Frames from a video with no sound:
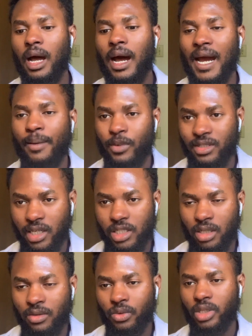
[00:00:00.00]

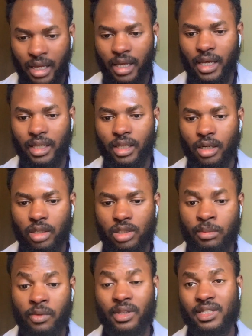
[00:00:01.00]
hypertension. And
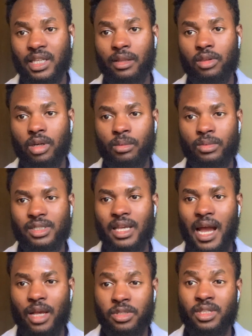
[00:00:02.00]
some of the symptoms
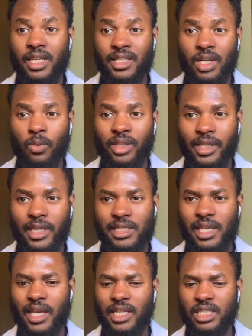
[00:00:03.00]
associated with
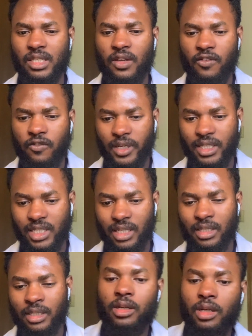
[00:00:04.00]
this is
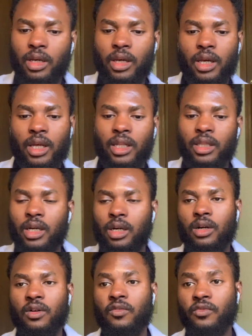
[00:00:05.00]
fainting. And
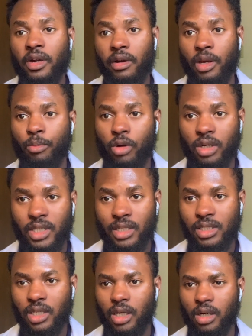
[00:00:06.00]
very
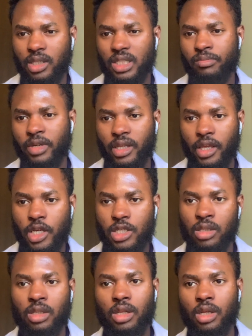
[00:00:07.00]
important, this
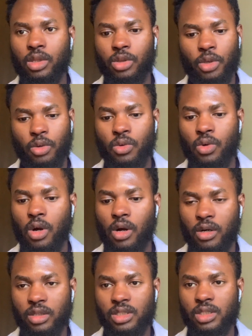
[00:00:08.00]
medication do
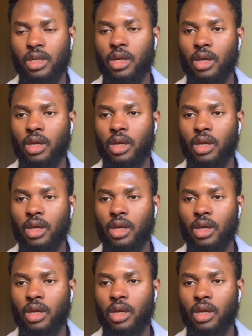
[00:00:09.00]
cause